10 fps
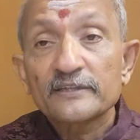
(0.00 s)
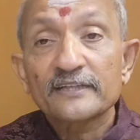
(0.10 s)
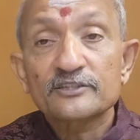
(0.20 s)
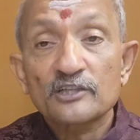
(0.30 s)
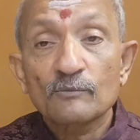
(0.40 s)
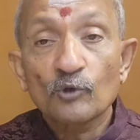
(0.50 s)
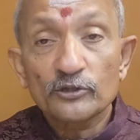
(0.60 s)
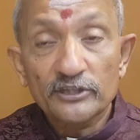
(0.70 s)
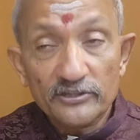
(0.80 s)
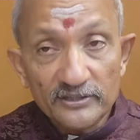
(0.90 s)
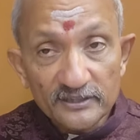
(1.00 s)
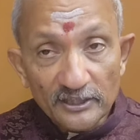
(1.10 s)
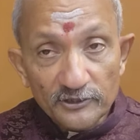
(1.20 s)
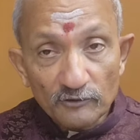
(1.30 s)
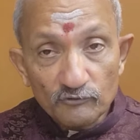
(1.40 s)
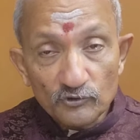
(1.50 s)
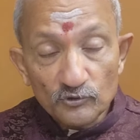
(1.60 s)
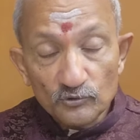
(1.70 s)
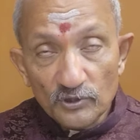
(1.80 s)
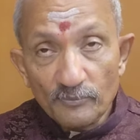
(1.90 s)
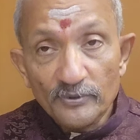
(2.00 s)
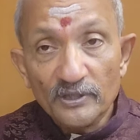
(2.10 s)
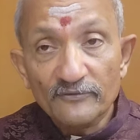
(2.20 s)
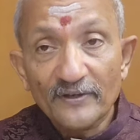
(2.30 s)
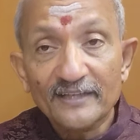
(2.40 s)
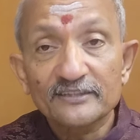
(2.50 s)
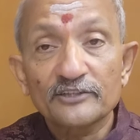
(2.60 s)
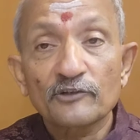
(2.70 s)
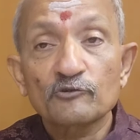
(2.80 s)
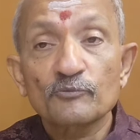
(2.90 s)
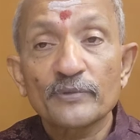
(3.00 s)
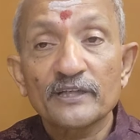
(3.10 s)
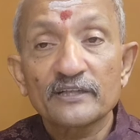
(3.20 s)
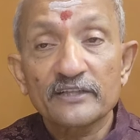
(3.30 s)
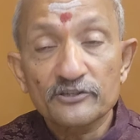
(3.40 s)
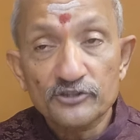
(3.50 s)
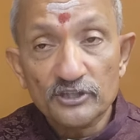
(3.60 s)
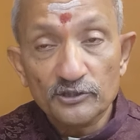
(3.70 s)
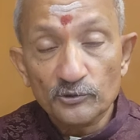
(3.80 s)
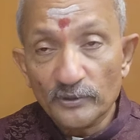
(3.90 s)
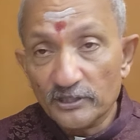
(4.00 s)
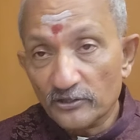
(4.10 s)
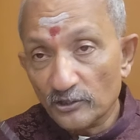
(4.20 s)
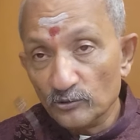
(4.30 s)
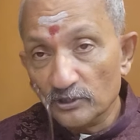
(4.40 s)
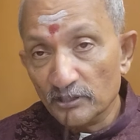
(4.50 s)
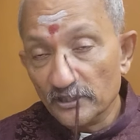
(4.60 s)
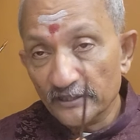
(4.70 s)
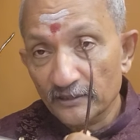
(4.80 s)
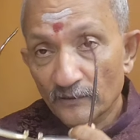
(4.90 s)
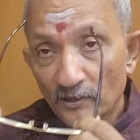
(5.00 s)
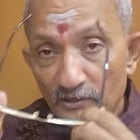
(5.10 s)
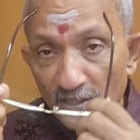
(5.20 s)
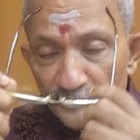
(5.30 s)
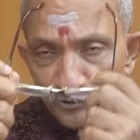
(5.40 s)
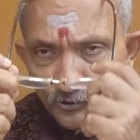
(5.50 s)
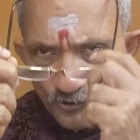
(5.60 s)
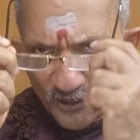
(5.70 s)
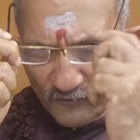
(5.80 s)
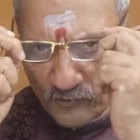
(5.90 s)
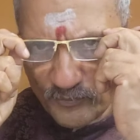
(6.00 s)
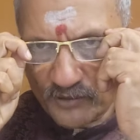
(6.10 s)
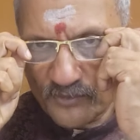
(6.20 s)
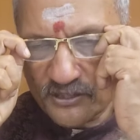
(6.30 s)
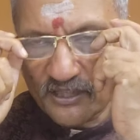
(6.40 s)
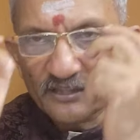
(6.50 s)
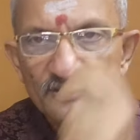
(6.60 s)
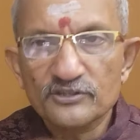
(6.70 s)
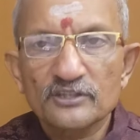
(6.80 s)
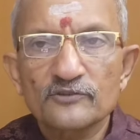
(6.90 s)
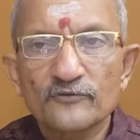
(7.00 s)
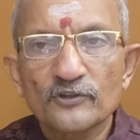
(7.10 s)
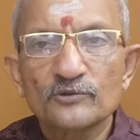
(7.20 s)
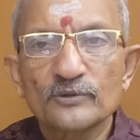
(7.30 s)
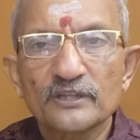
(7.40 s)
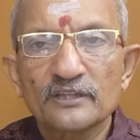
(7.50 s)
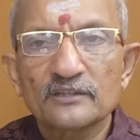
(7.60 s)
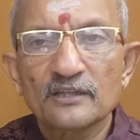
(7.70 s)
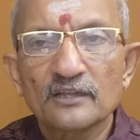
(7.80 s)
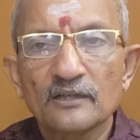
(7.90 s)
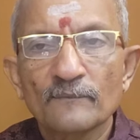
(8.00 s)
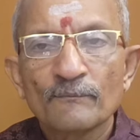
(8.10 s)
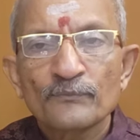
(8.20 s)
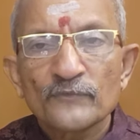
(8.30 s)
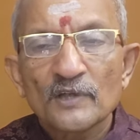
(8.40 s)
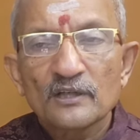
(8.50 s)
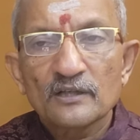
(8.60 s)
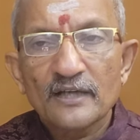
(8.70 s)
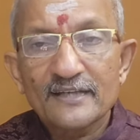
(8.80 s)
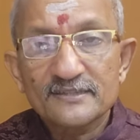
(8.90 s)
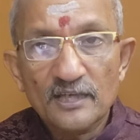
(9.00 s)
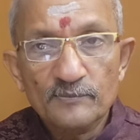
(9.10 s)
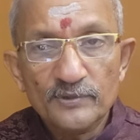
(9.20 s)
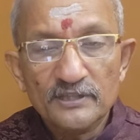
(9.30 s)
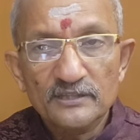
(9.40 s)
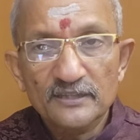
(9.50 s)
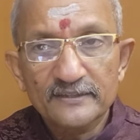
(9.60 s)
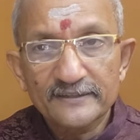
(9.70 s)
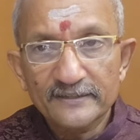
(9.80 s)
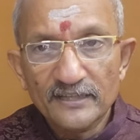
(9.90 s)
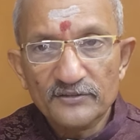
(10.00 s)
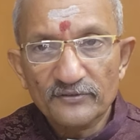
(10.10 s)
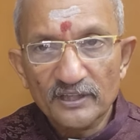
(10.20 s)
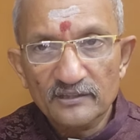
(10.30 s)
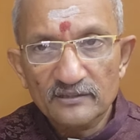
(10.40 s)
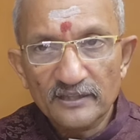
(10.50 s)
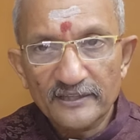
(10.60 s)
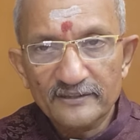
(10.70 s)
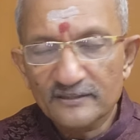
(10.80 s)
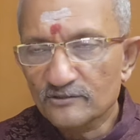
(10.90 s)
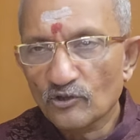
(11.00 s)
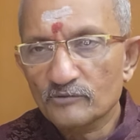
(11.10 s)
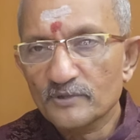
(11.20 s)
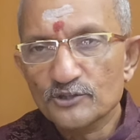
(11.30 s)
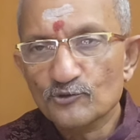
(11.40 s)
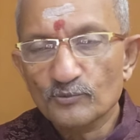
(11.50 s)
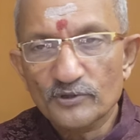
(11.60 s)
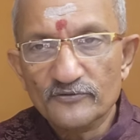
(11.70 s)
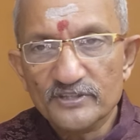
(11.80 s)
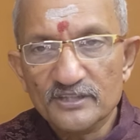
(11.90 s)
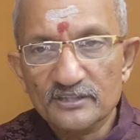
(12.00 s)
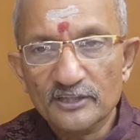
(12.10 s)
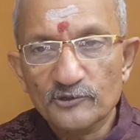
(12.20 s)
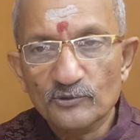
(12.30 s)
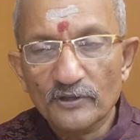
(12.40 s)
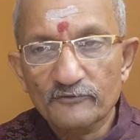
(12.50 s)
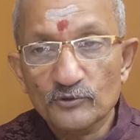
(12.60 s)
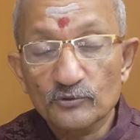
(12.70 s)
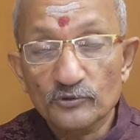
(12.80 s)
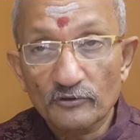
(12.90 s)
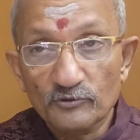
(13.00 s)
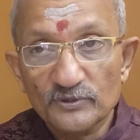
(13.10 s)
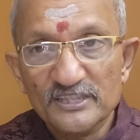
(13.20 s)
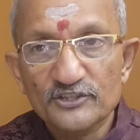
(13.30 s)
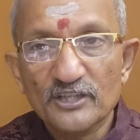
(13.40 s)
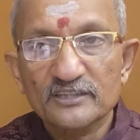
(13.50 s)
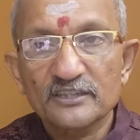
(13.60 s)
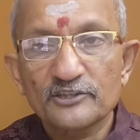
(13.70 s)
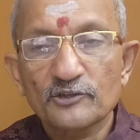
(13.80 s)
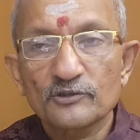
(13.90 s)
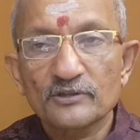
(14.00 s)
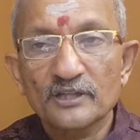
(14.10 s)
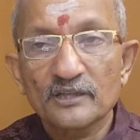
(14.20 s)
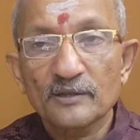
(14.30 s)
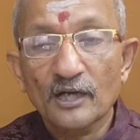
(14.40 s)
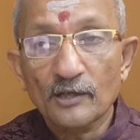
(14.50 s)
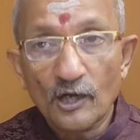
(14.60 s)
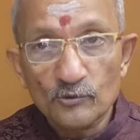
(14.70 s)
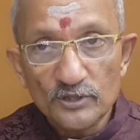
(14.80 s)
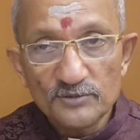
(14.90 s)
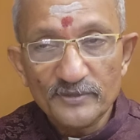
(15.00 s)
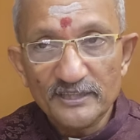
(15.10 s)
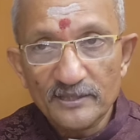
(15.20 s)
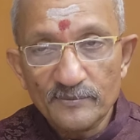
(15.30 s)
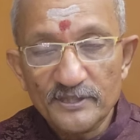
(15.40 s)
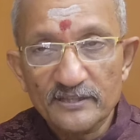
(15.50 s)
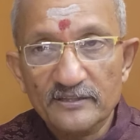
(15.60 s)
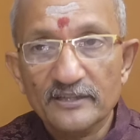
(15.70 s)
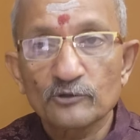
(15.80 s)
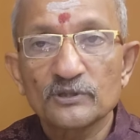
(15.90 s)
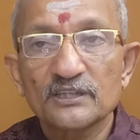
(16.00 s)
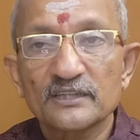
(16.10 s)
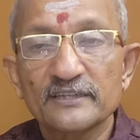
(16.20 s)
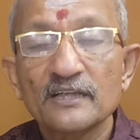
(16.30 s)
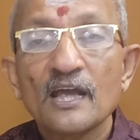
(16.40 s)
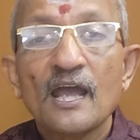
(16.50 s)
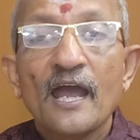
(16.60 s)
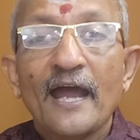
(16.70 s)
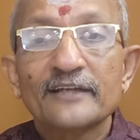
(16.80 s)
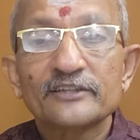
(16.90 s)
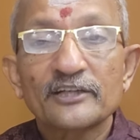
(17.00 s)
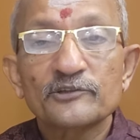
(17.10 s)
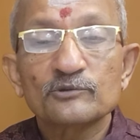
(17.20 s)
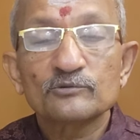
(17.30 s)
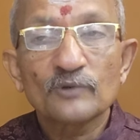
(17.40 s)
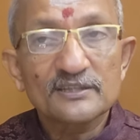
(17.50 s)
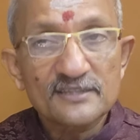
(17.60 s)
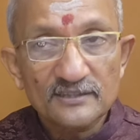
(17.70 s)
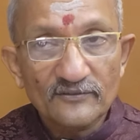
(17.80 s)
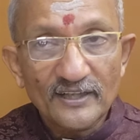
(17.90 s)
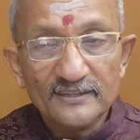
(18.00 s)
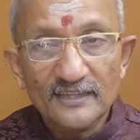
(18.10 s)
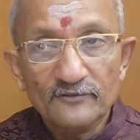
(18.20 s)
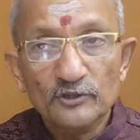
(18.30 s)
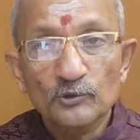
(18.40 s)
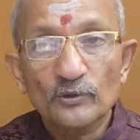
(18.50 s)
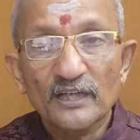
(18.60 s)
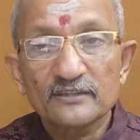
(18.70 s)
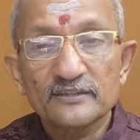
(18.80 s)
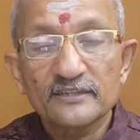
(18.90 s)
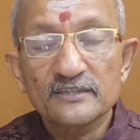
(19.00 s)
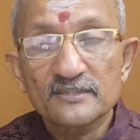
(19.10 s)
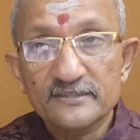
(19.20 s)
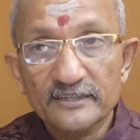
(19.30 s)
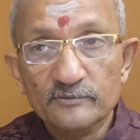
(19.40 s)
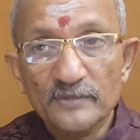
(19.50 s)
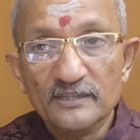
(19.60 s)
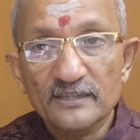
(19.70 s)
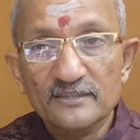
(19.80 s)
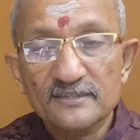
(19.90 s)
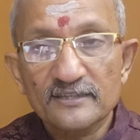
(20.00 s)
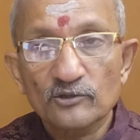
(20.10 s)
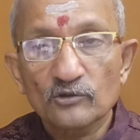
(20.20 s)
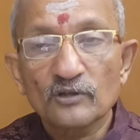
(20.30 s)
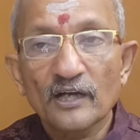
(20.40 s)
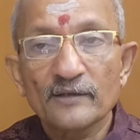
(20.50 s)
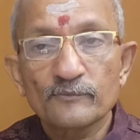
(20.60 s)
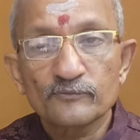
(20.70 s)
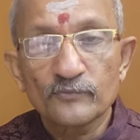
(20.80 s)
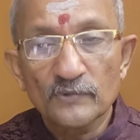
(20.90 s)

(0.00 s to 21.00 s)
the extra monitoring that you have to do, the fact that you have to pay attention to it regularly, right? You don't have to pay much attention if you're doing an SIP in an index fund, right? There's not much supervision that you have to do. You have to only check that your account is being debited regularly and that you once in a while have a look at the statement and say, oh, I've